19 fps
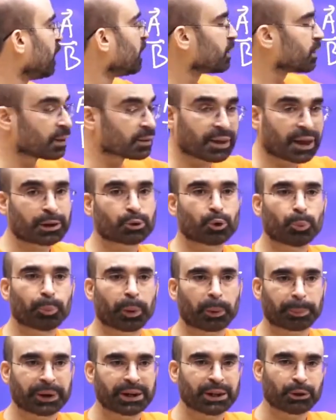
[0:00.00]
These are two
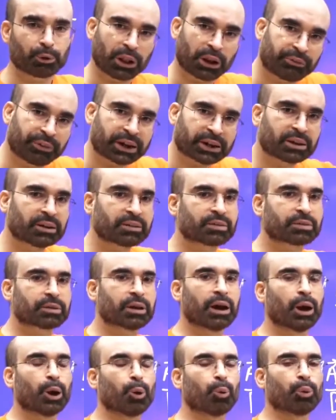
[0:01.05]
perpendicular vectors
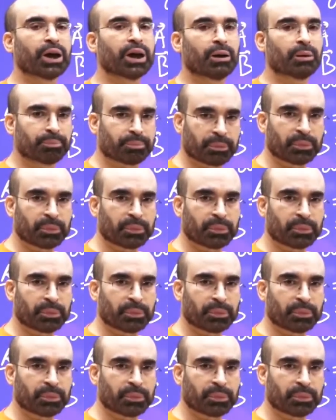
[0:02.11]
we are,